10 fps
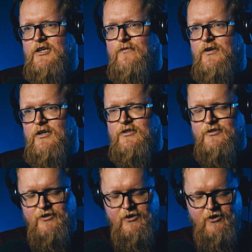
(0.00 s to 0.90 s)

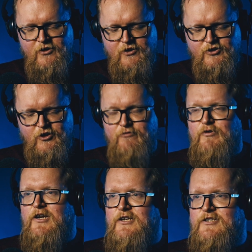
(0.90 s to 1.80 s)
TVs. So
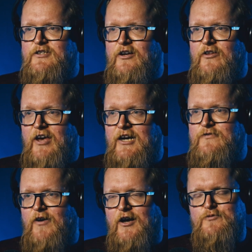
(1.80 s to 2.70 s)
they released The
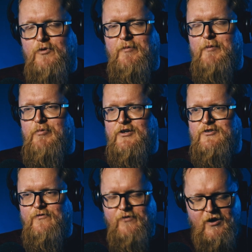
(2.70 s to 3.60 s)
X-Files, one of my
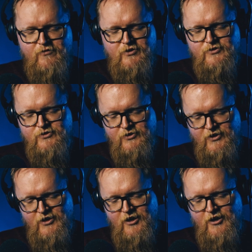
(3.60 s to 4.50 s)
personal favorites.
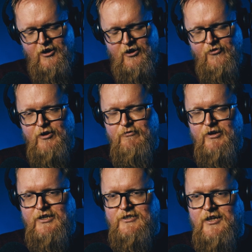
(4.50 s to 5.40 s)

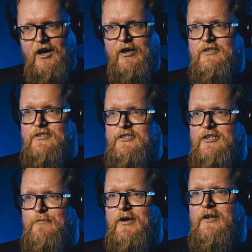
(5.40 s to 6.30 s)
They released that in
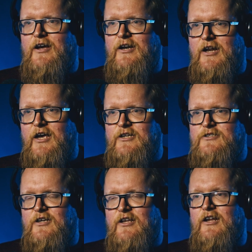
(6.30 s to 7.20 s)
16:9 in
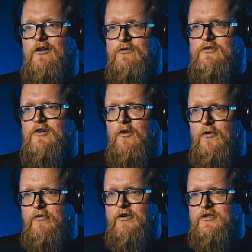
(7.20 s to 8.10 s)
HD, and it looks
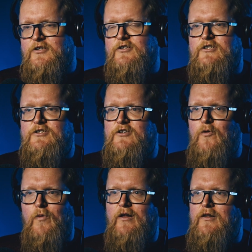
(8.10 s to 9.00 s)
glorious because it's
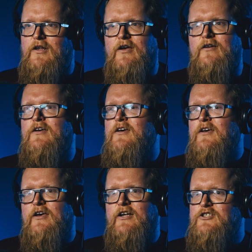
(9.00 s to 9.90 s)
so well lit.
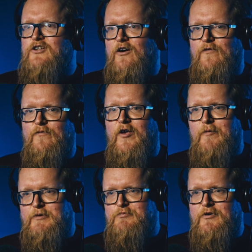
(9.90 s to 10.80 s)
It's shot on
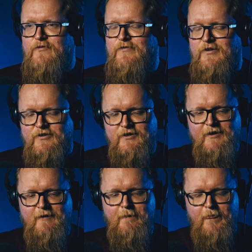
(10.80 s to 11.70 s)
film. It's beautiful.